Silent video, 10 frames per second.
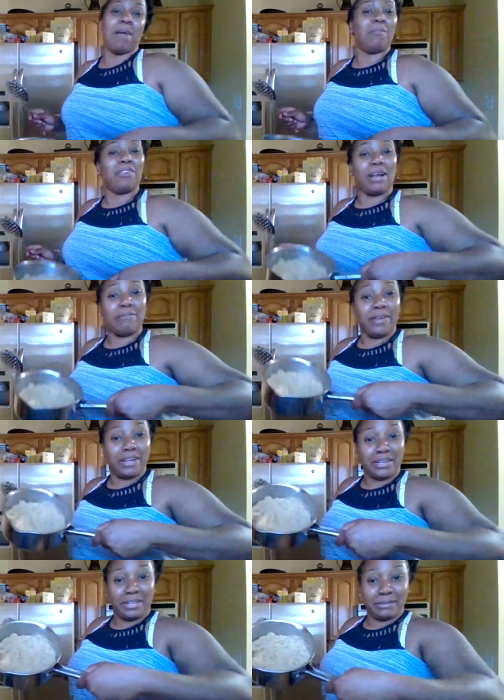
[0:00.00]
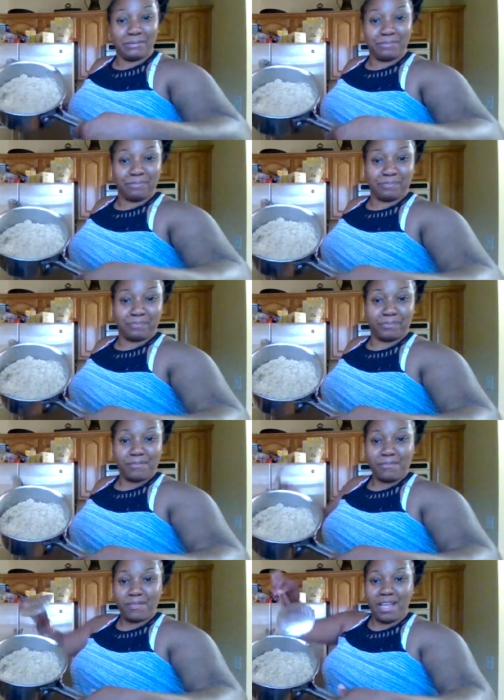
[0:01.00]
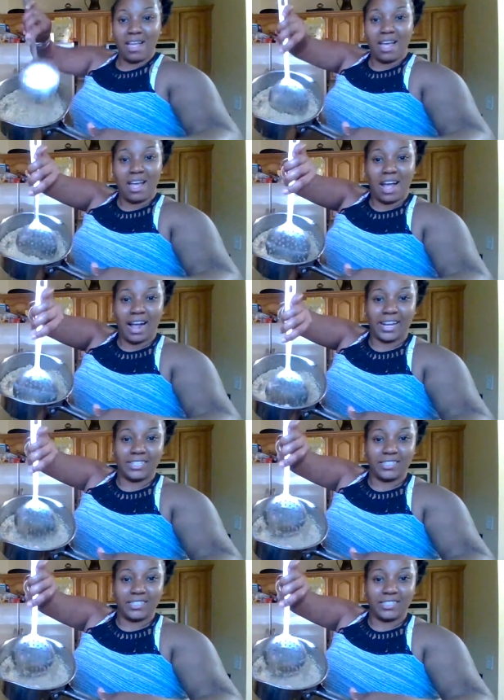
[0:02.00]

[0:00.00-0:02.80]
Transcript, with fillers: I'm gonna try to bring her to you. All right,